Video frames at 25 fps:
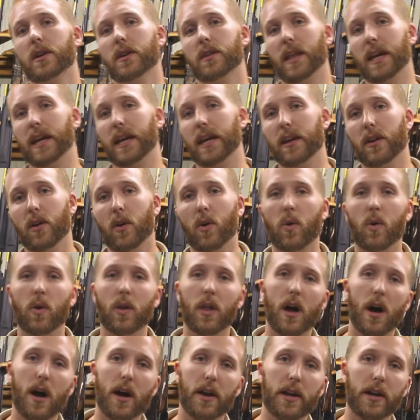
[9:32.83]
They get
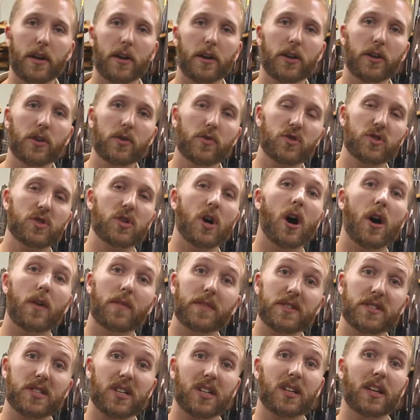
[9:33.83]
oil on it or use
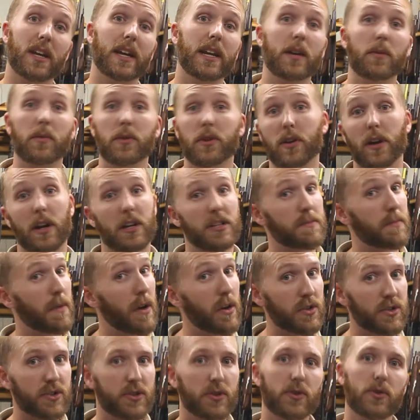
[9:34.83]
solvents to clean it when you're not
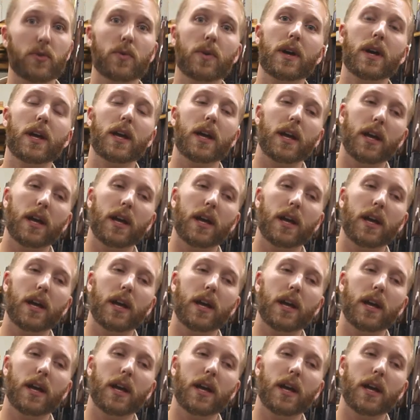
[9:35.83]
supposed to.